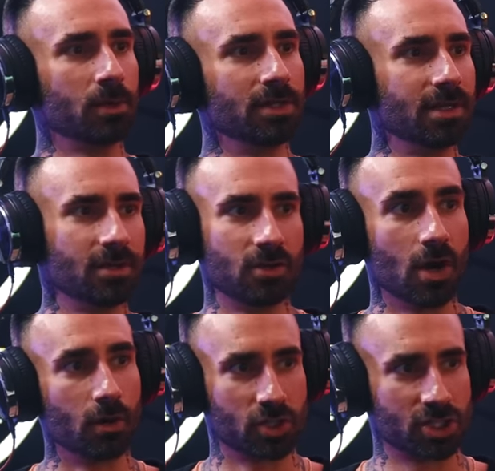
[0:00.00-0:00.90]
we didn't
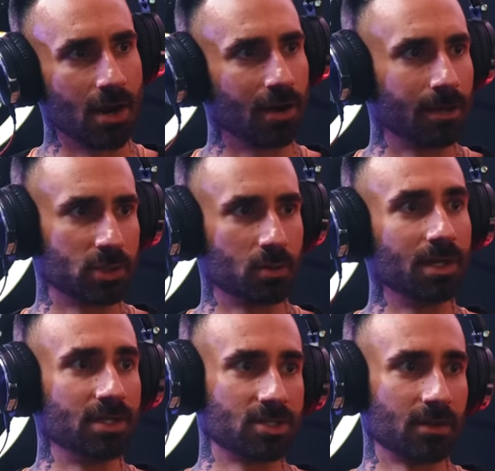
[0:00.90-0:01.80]
know sharing it between
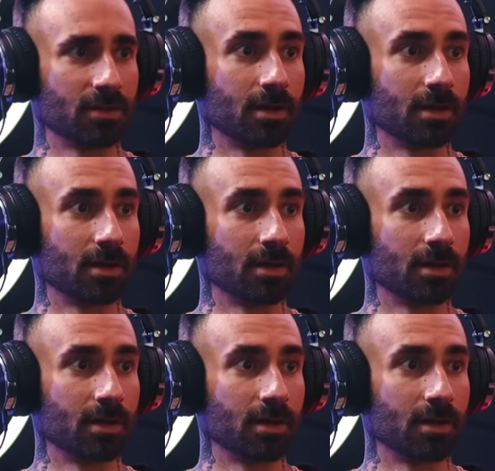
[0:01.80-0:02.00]
each other.